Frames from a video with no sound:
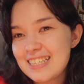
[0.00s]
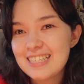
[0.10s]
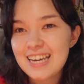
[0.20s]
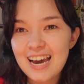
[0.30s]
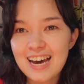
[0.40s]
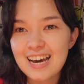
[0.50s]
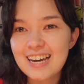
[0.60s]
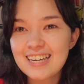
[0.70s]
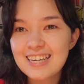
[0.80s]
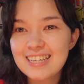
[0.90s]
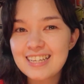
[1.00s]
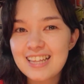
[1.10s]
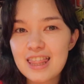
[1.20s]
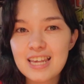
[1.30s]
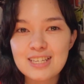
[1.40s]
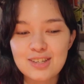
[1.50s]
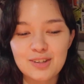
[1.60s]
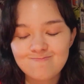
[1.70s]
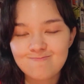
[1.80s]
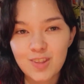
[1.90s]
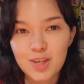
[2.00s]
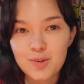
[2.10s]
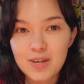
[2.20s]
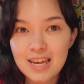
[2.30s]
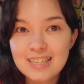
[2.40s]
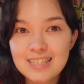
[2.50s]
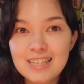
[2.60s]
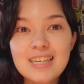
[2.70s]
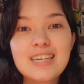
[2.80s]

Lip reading: And yeah, that is all. Thank you again.